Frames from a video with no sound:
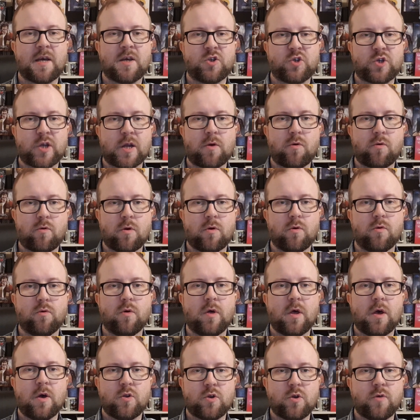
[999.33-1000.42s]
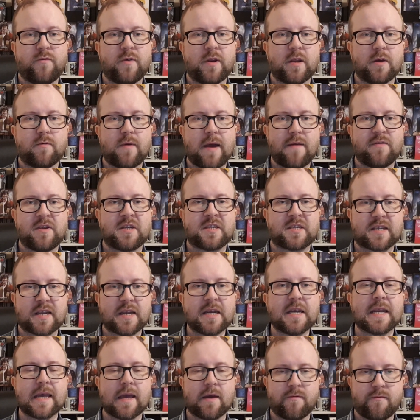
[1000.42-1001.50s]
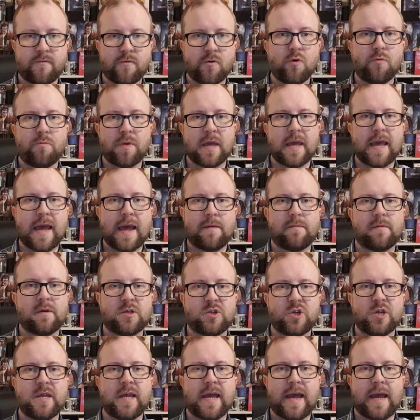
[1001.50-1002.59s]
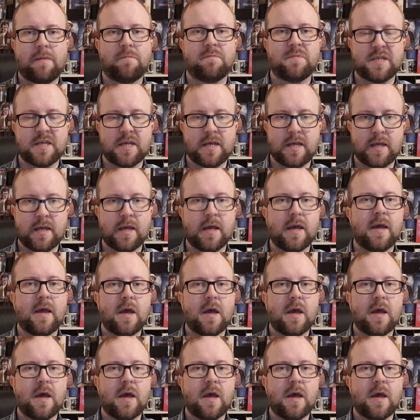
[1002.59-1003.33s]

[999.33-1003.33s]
General rule, new video every Sunday at 4pm GMT.